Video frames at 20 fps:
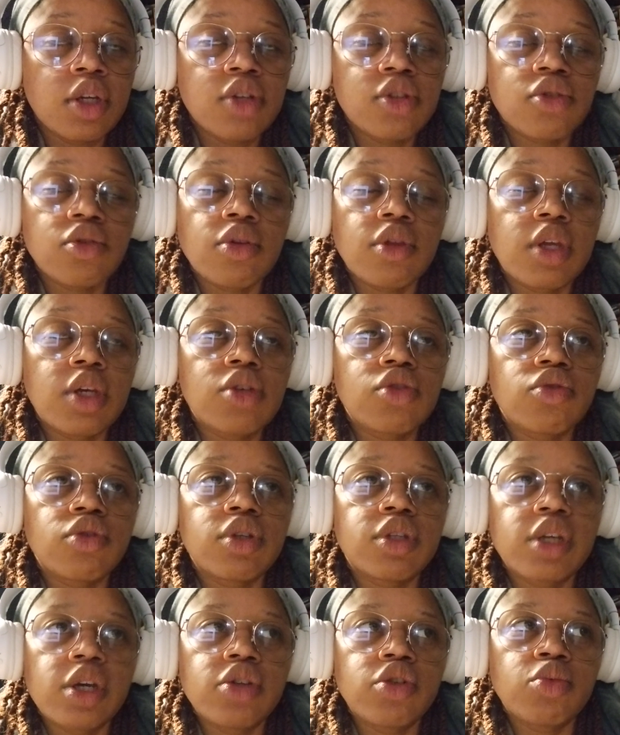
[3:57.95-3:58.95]
So things are
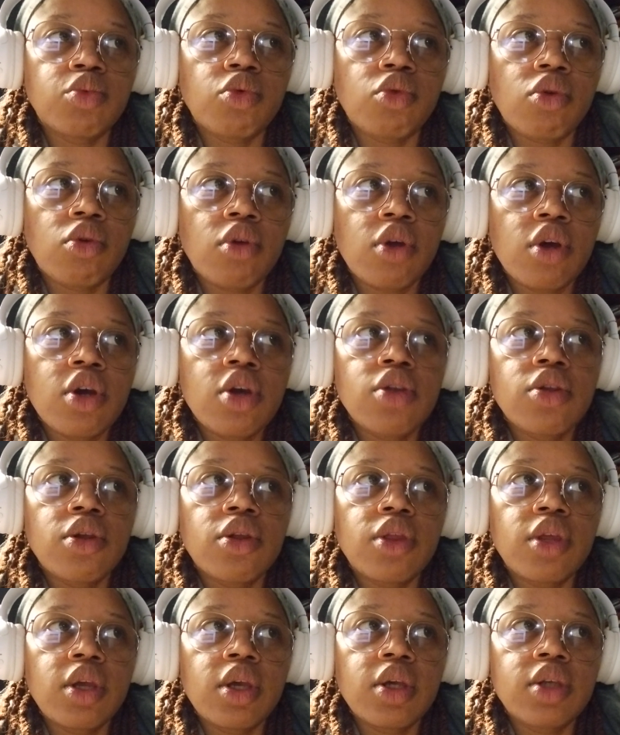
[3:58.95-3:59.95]
accessible. The
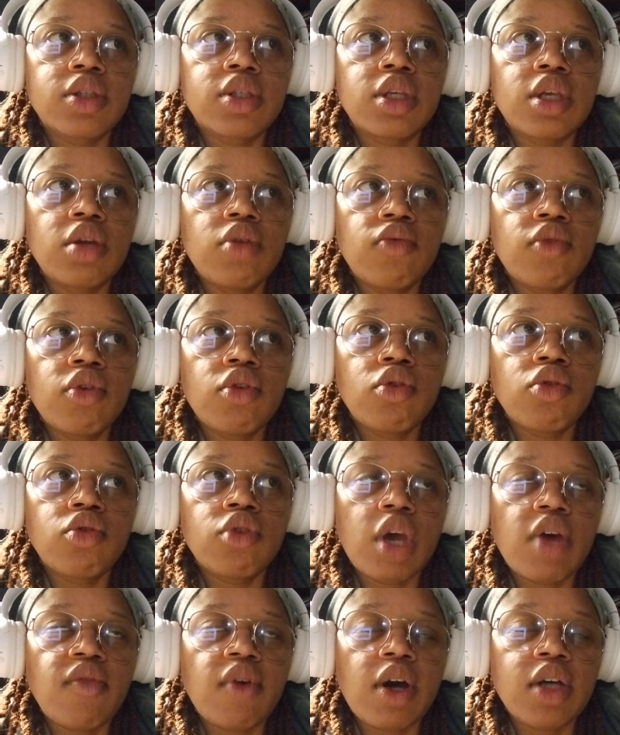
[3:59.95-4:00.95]
thing is, even though you
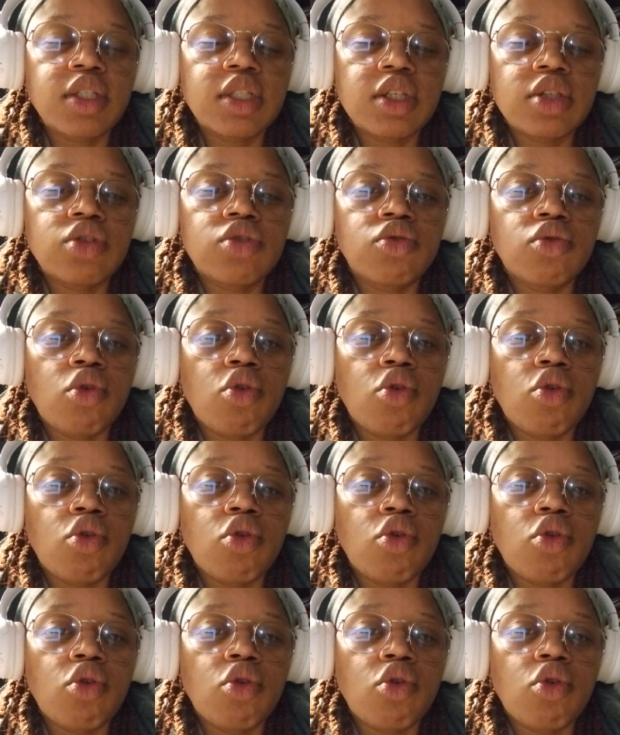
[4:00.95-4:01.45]
have access to